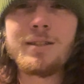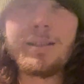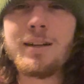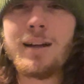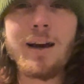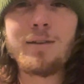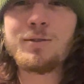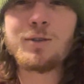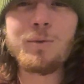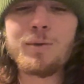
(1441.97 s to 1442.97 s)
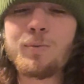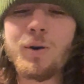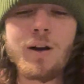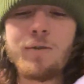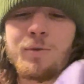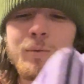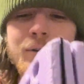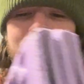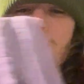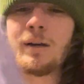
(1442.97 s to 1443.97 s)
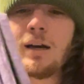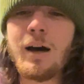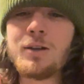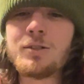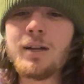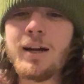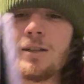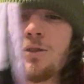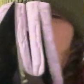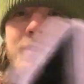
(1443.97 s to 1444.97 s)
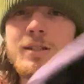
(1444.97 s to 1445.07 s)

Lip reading: sitting down so much more comfortable. I also kind of use it